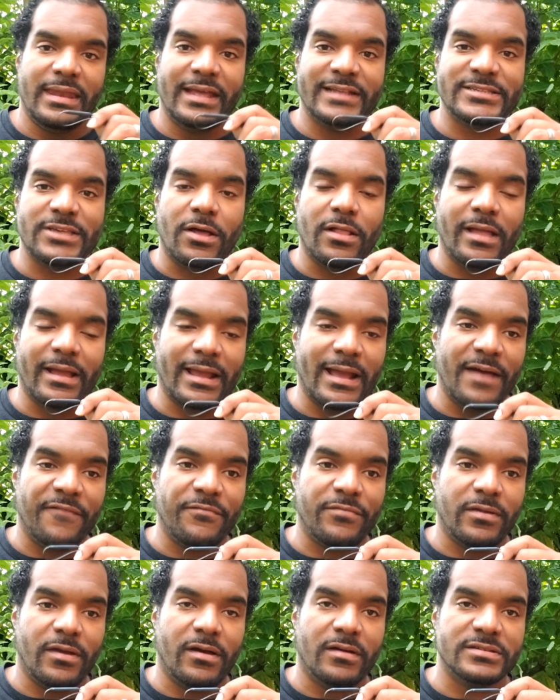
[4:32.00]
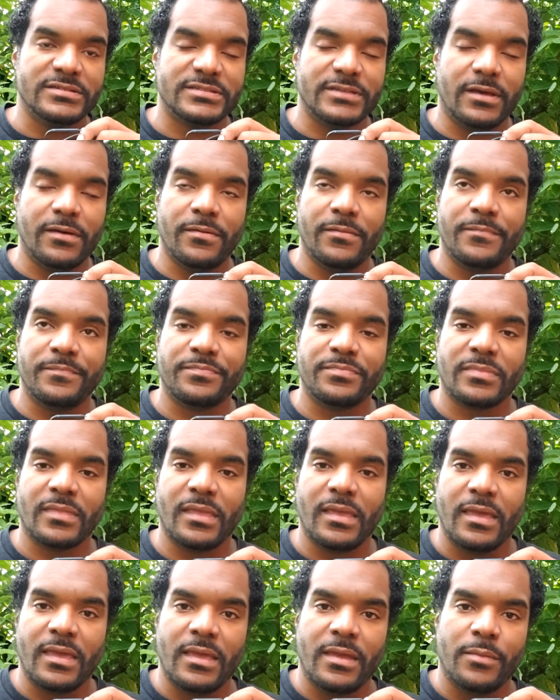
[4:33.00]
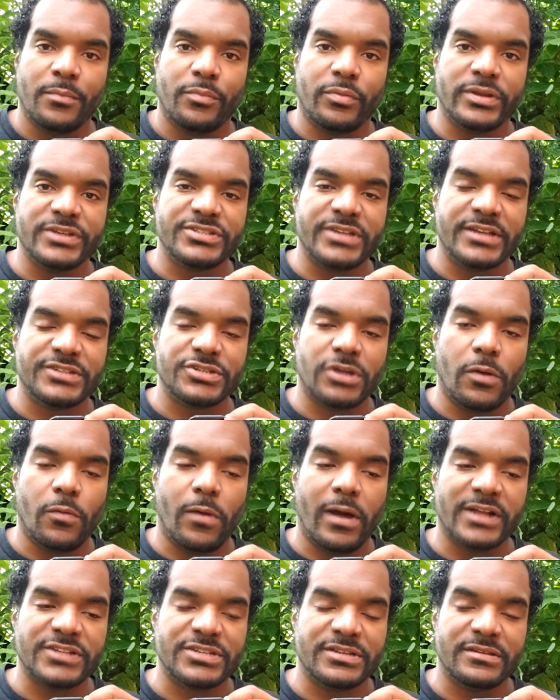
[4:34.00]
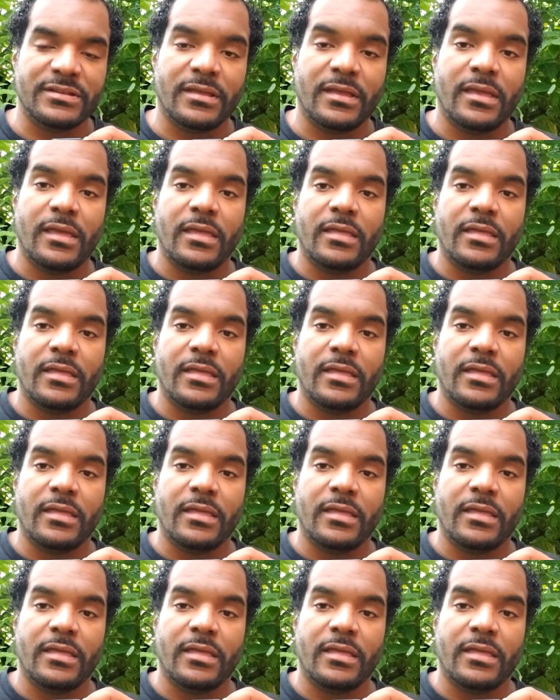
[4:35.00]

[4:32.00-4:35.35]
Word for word: And that's all I got for y'all. So appreciate y'all watching.